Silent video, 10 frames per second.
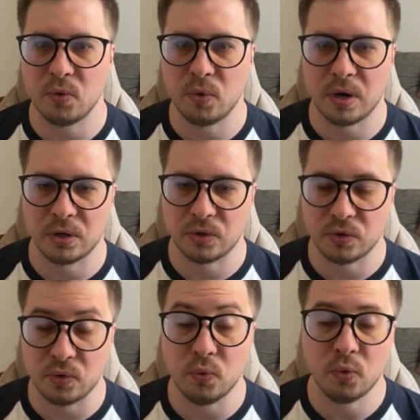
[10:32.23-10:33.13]

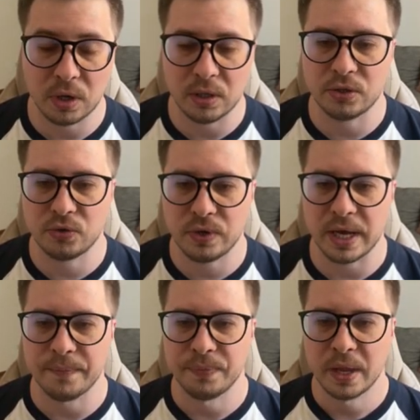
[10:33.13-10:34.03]
URL tree.